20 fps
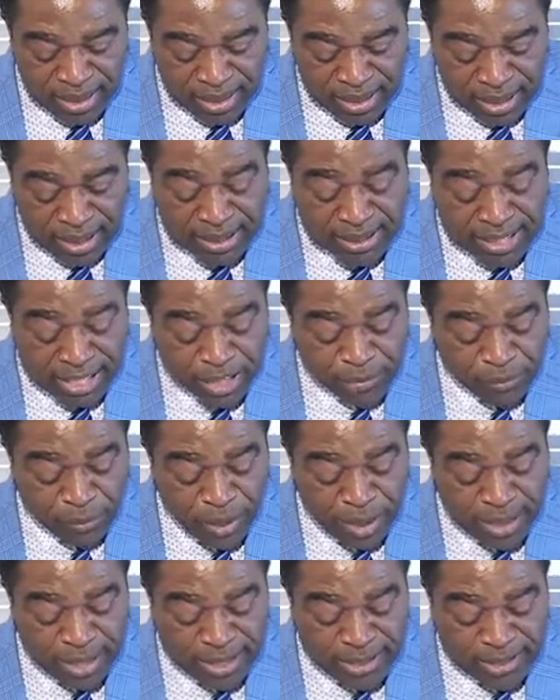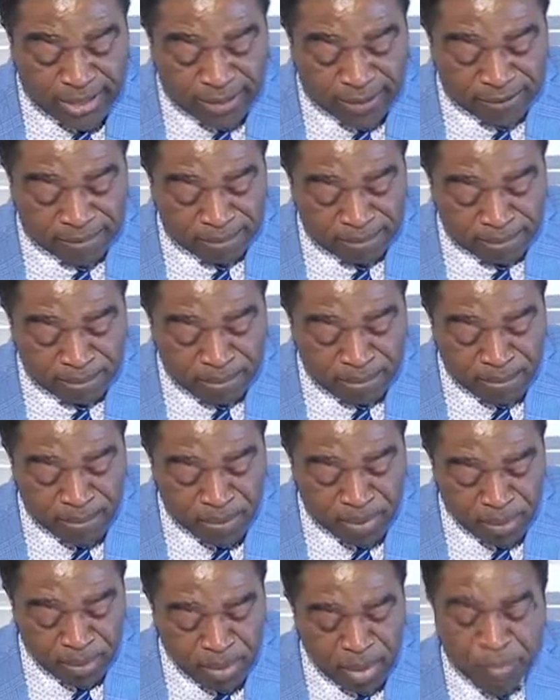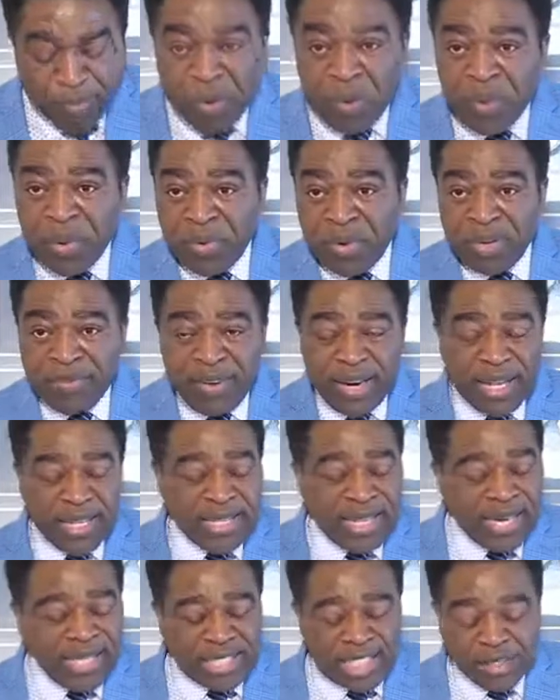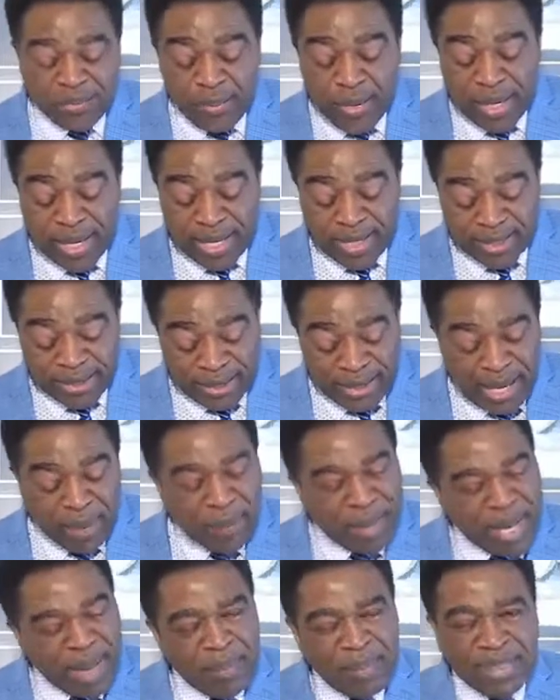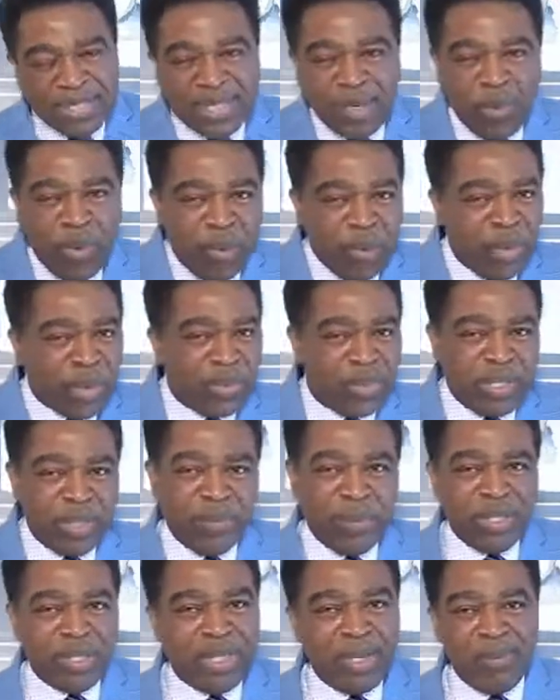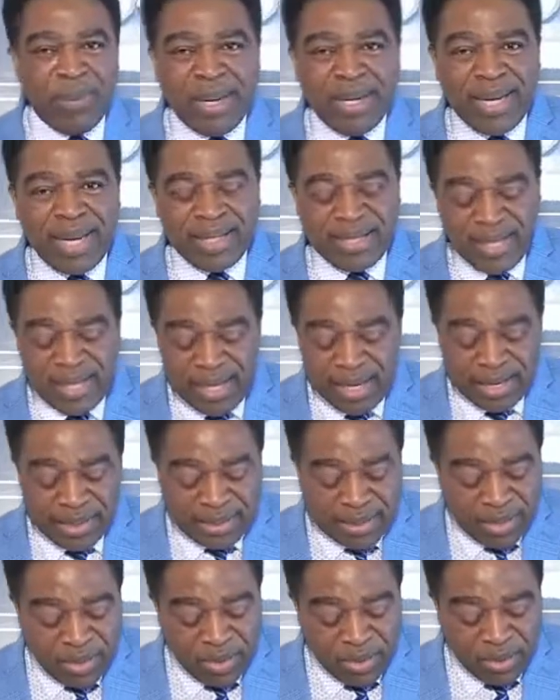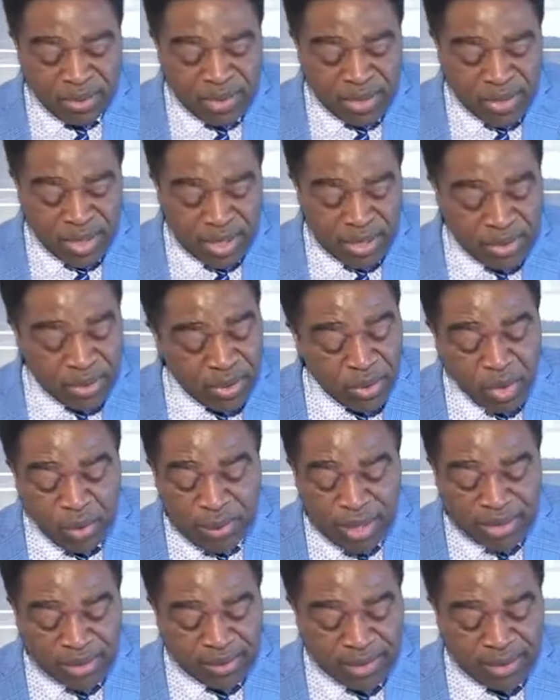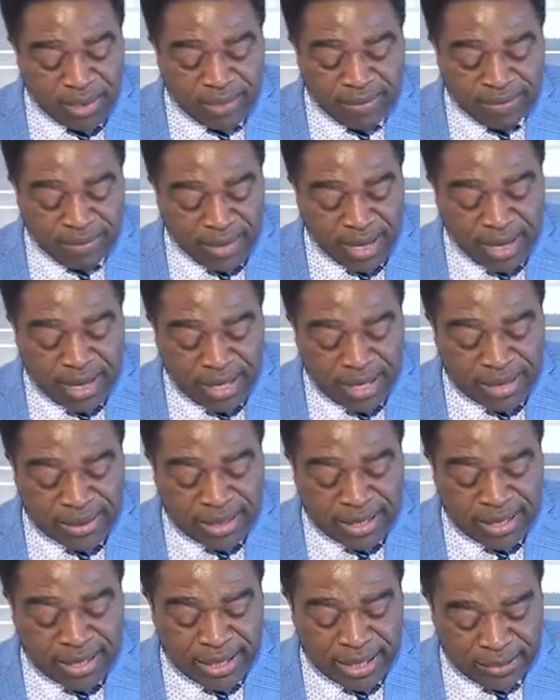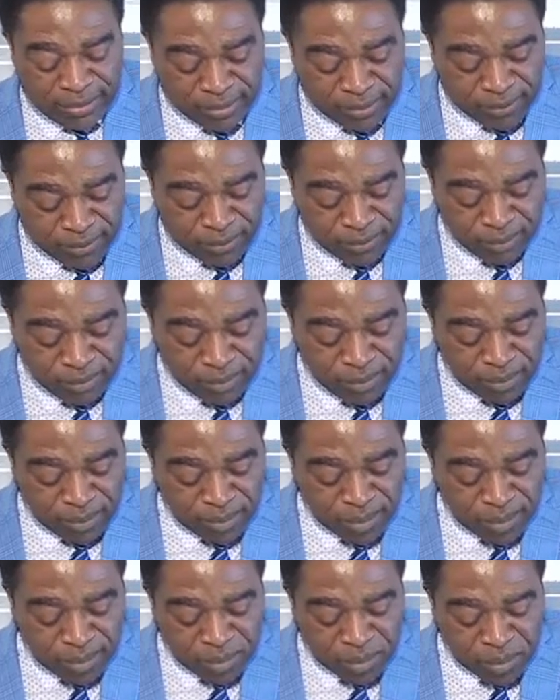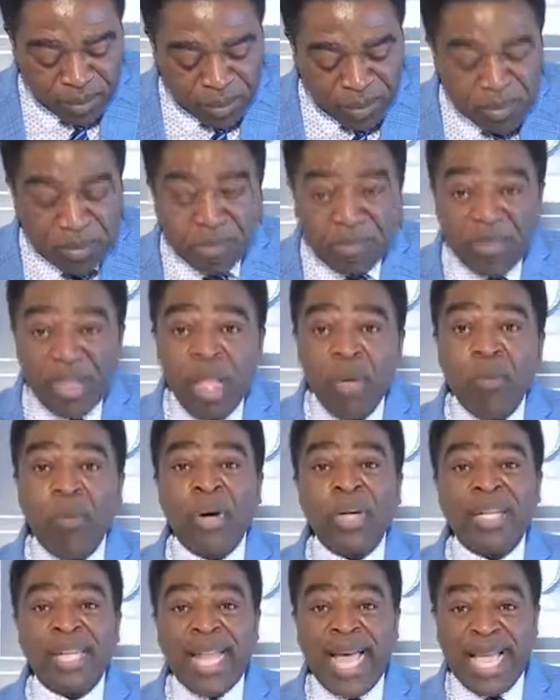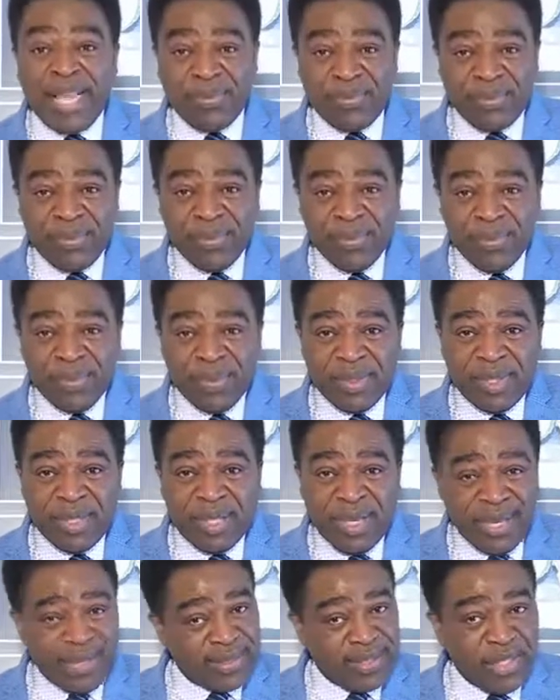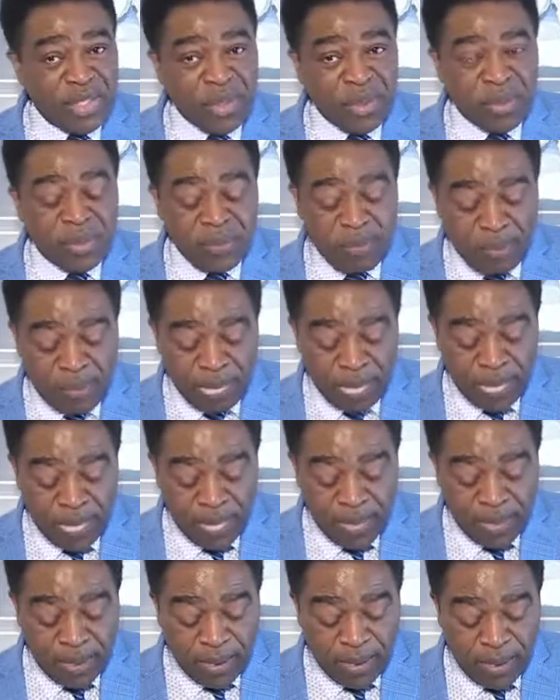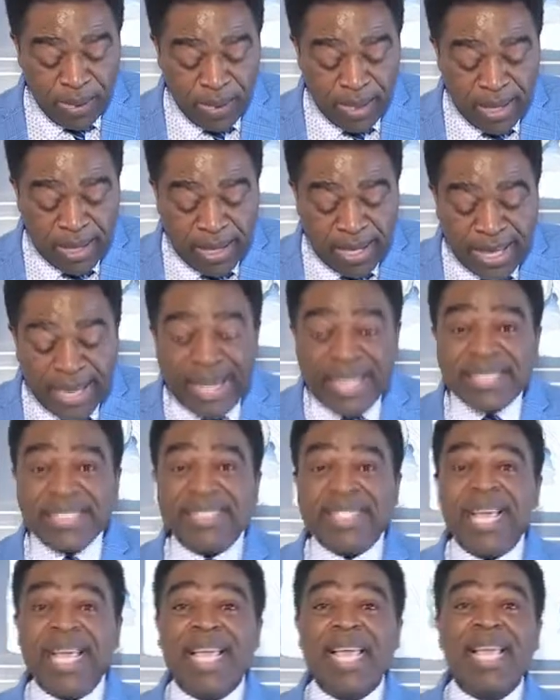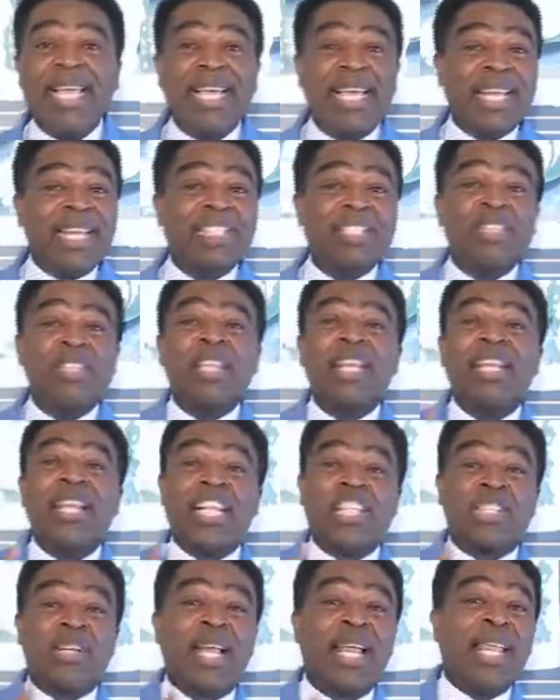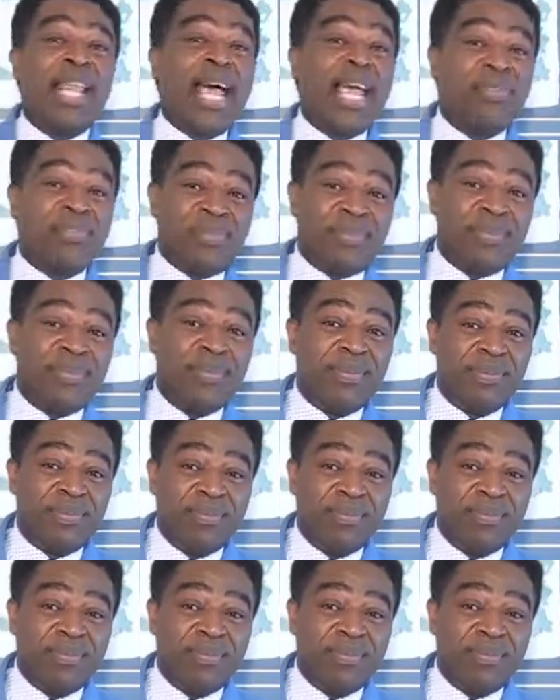Galatians 4 and 19. Before we read Galatians 4 and 19, let, let me say one more thing with, about that Second Corinthians, so Romans 8, uh, 8 and 11. What life is in you? It is there. It is not a natural life.